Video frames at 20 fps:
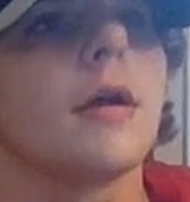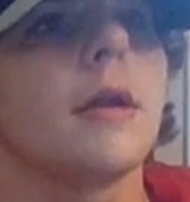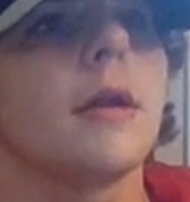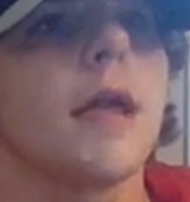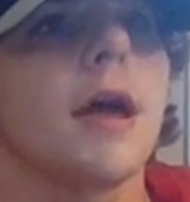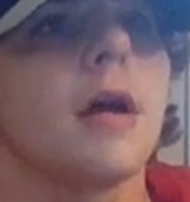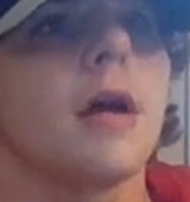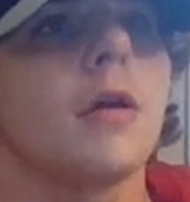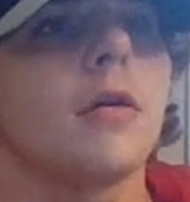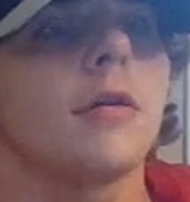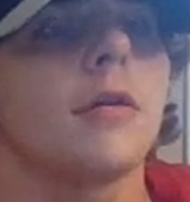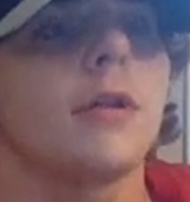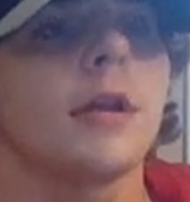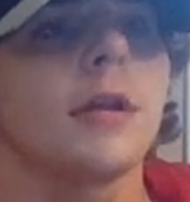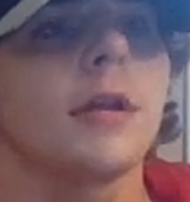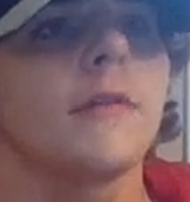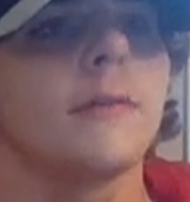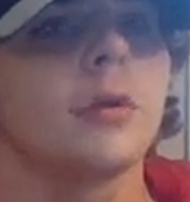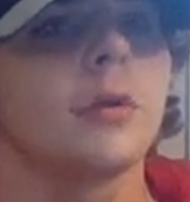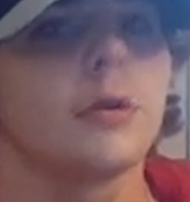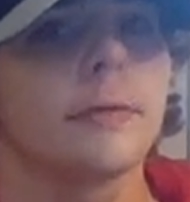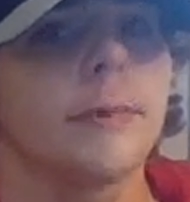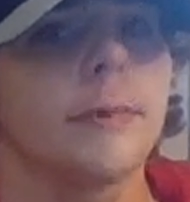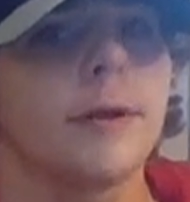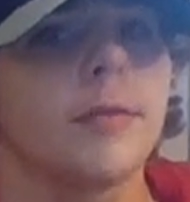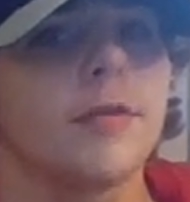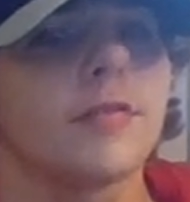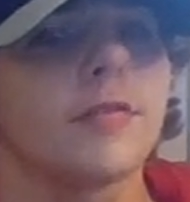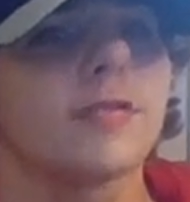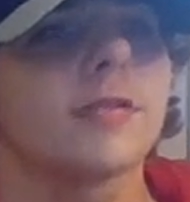Now the Florida
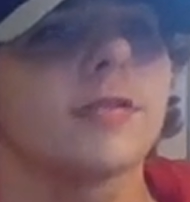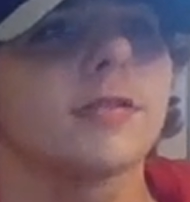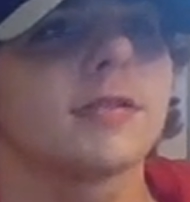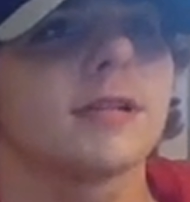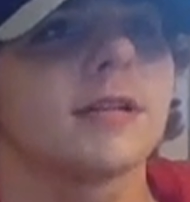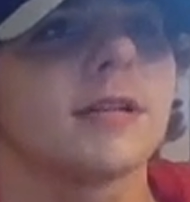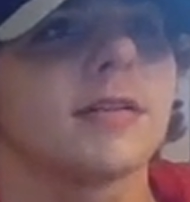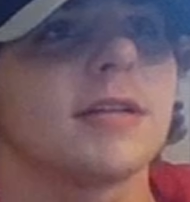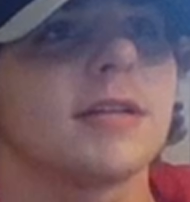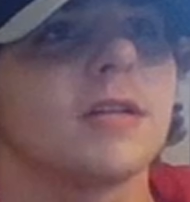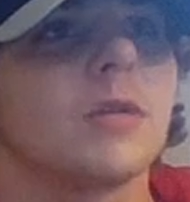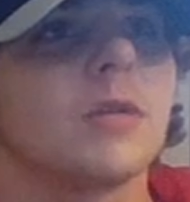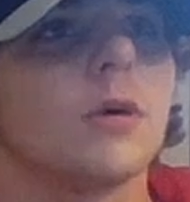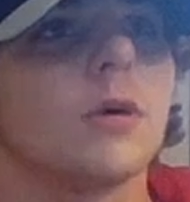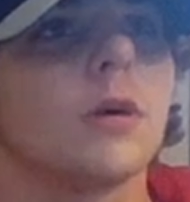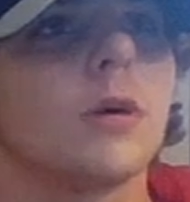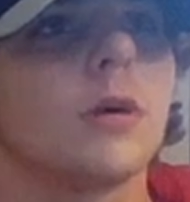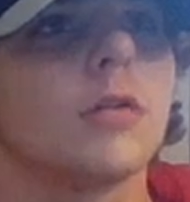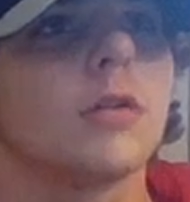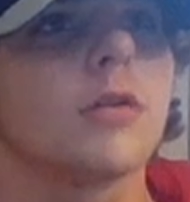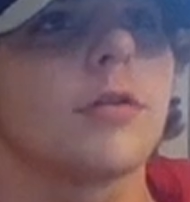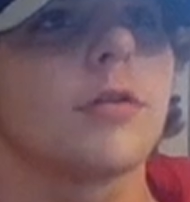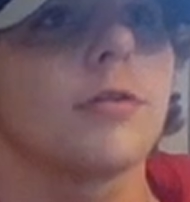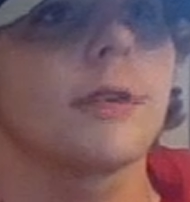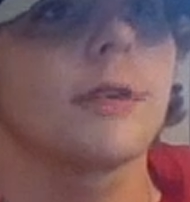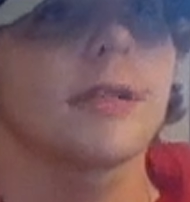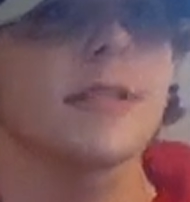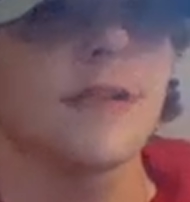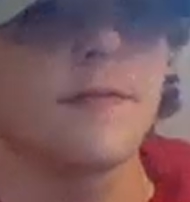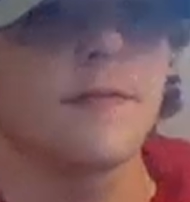Panthers are selecting
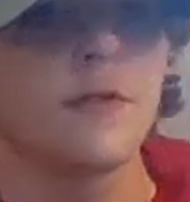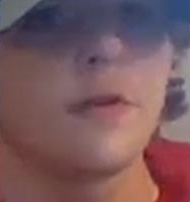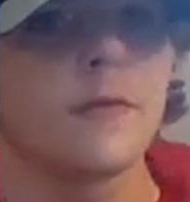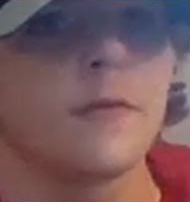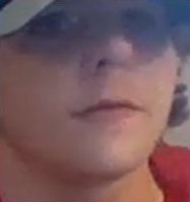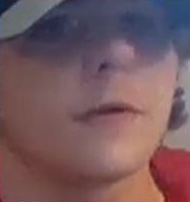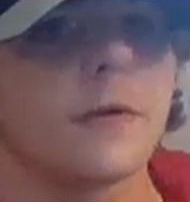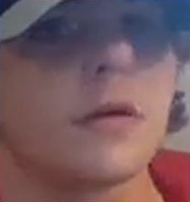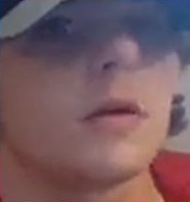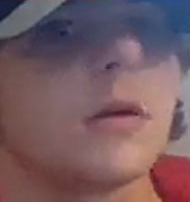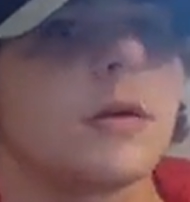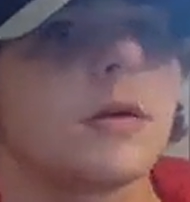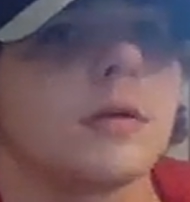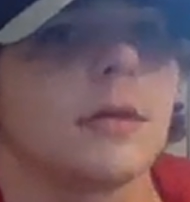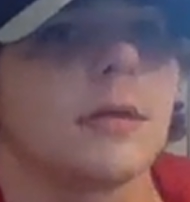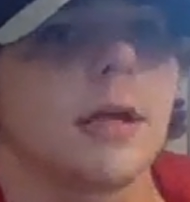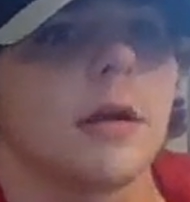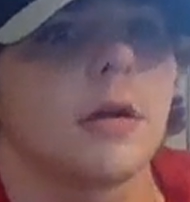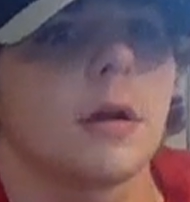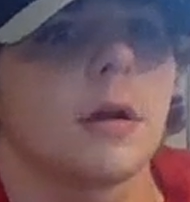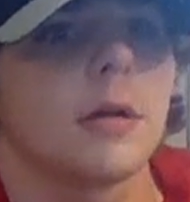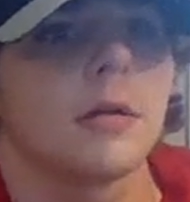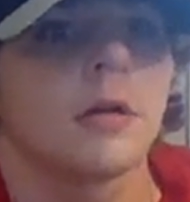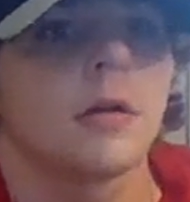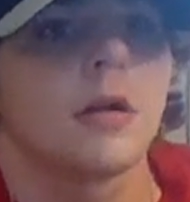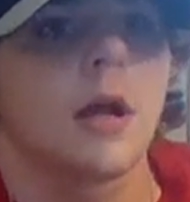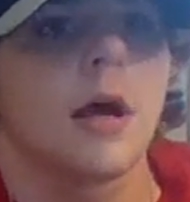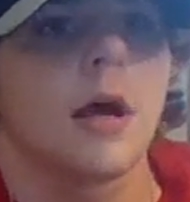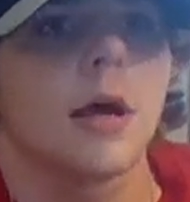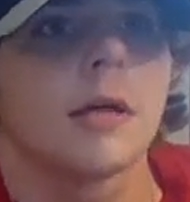137th overall. They are on
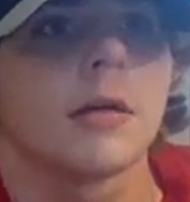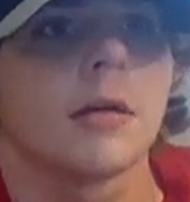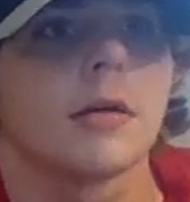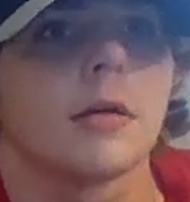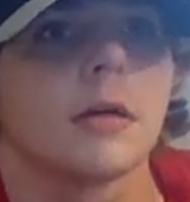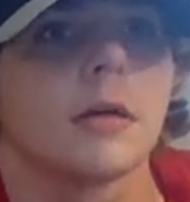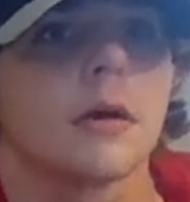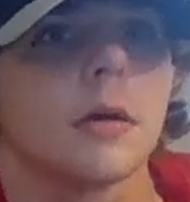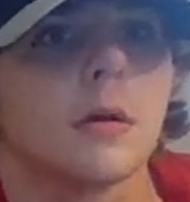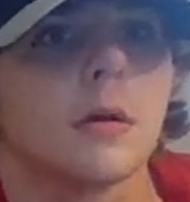the clock.